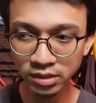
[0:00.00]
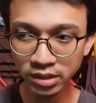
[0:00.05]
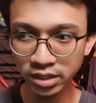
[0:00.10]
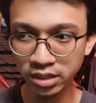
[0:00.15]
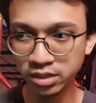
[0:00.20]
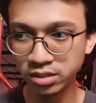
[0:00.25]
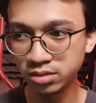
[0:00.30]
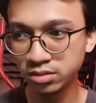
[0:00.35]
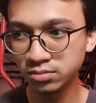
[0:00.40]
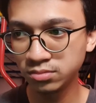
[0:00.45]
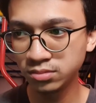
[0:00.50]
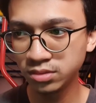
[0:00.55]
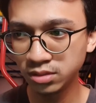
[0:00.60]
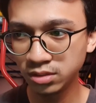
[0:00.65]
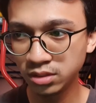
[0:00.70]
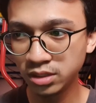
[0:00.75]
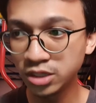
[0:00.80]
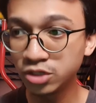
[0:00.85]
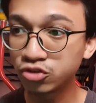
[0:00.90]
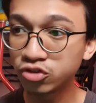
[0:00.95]
Uh,
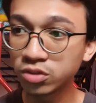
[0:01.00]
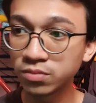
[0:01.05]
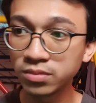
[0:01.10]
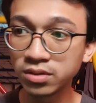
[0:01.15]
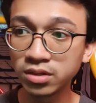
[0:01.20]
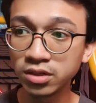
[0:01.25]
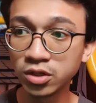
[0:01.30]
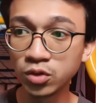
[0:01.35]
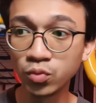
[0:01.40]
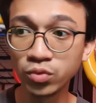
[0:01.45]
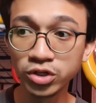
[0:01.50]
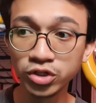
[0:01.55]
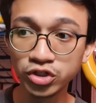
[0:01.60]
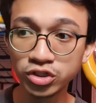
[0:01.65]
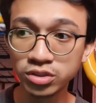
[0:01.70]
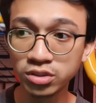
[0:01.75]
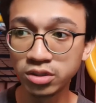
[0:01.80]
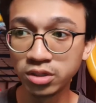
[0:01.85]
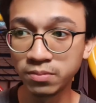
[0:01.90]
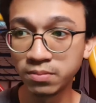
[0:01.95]
heat treatment in
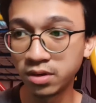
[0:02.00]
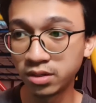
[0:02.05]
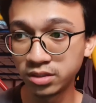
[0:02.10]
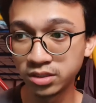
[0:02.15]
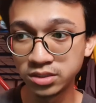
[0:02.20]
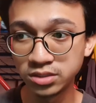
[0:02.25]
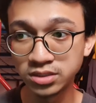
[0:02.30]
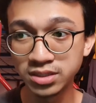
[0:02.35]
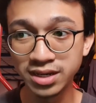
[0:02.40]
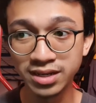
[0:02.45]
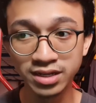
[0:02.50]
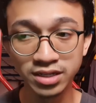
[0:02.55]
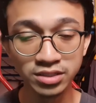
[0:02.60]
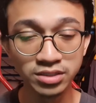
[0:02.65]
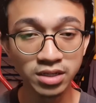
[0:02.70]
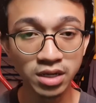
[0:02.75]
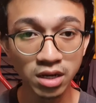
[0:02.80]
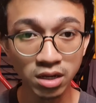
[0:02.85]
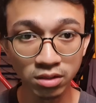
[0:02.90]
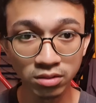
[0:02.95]
which the martensite
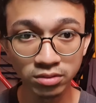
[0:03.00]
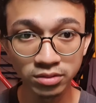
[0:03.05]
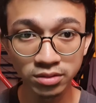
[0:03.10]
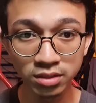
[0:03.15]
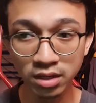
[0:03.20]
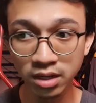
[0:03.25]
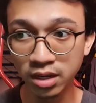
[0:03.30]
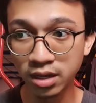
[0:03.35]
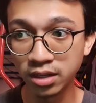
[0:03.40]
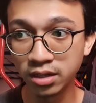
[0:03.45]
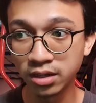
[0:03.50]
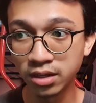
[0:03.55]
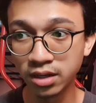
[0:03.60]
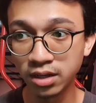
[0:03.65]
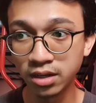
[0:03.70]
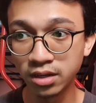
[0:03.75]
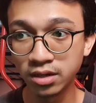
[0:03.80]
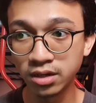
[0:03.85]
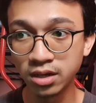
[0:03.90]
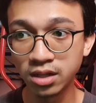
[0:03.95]
is held at
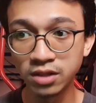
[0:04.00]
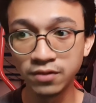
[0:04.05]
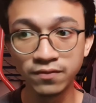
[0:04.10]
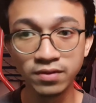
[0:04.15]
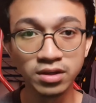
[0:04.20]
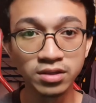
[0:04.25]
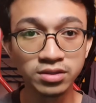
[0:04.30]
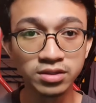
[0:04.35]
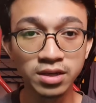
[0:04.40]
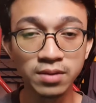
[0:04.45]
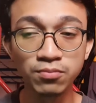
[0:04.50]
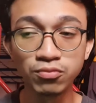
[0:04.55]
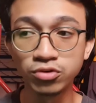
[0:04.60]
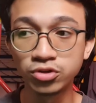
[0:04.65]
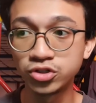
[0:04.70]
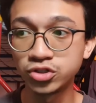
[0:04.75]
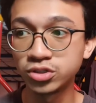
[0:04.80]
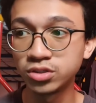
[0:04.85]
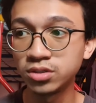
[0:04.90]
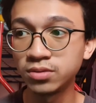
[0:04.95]
an elevated
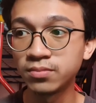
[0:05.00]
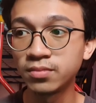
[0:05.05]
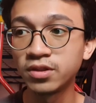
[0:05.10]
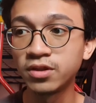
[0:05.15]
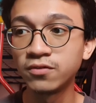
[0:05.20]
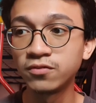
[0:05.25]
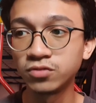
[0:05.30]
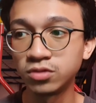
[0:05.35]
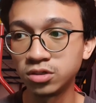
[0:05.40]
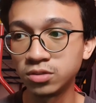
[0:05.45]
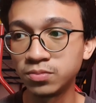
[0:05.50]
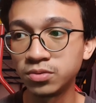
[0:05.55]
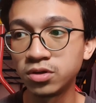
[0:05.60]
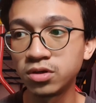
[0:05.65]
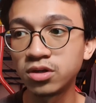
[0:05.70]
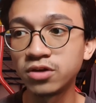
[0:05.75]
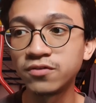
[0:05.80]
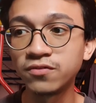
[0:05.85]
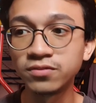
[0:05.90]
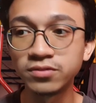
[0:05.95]
temperature for a
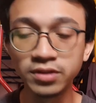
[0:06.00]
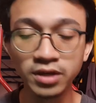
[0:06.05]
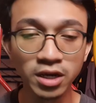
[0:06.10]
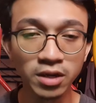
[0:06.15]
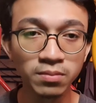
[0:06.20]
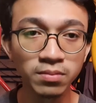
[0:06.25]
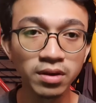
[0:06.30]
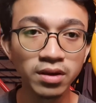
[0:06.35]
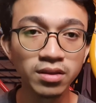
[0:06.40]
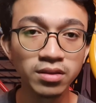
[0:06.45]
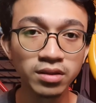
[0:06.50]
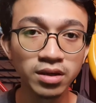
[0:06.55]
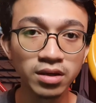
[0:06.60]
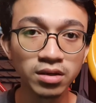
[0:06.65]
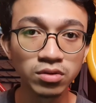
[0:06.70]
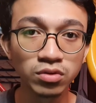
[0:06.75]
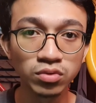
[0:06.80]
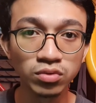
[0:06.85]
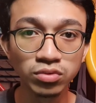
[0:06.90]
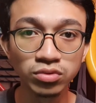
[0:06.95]
period of time and
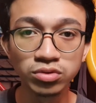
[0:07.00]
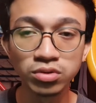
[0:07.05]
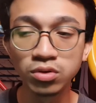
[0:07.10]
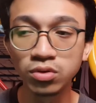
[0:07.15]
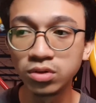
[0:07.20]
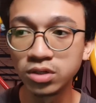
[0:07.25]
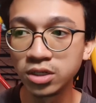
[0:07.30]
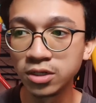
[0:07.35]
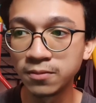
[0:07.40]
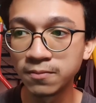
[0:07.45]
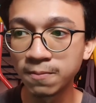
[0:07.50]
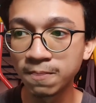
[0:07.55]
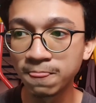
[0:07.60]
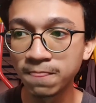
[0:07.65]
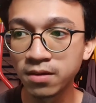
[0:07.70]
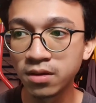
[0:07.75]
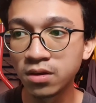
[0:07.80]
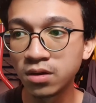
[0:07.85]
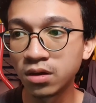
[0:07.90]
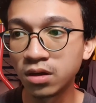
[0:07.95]
then cooled slowly
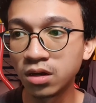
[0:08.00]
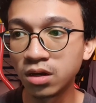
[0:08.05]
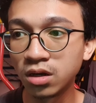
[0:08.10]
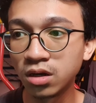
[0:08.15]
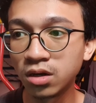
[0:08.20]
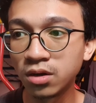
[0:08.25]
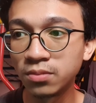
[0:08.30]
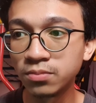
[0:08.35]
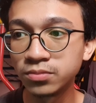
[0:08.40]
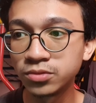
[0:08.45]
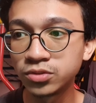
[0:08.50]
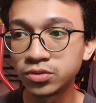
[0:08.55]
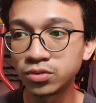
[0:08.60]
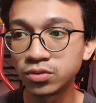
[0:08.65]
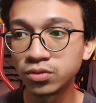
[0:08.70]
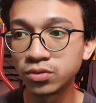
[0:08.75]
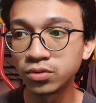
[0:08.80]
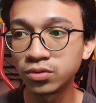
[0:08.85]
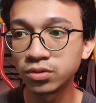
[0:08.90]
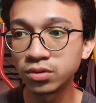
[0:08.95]
um,
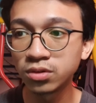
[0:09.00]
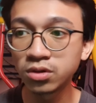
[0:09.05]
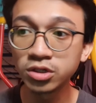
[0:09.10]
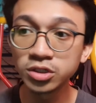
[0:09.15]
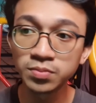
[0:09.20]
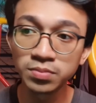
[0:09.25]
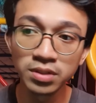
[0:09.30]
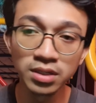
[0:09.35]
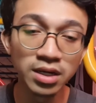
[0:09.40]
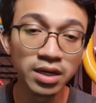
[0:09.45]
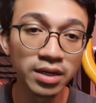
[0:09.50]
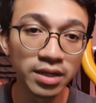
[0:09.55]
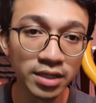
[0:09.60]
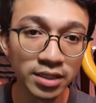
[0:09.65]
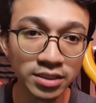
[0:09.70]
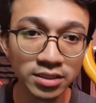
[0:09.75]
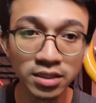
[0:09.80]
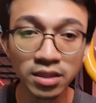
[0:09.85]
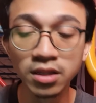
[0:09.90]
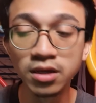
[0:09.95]
so the cost per
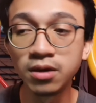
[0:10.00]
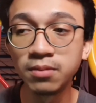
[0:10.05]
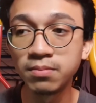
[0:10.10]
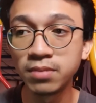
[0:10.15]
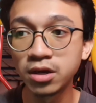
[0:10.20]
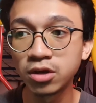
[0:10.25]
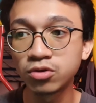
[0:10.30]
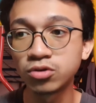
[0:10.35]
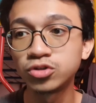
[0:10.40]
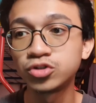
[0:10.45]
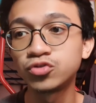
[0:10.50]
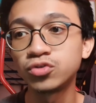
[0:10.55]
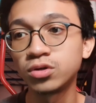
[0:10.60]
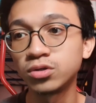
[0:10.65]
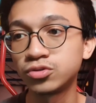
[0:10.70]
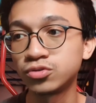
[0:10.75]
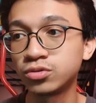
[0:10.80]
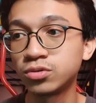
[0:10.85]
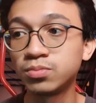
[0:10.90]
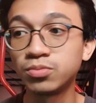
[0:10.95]
is the
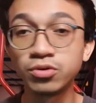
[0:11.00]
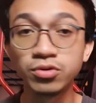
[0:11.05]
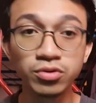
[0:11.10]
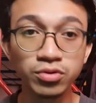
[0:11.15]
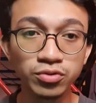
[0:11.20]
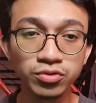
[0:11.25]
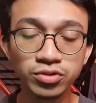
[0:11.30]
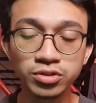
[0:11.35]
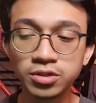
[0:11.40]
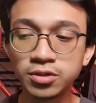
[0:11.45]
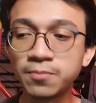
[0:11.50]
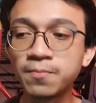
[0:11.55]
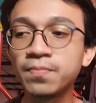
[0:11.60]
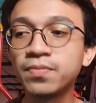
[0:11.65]
microstructural produced.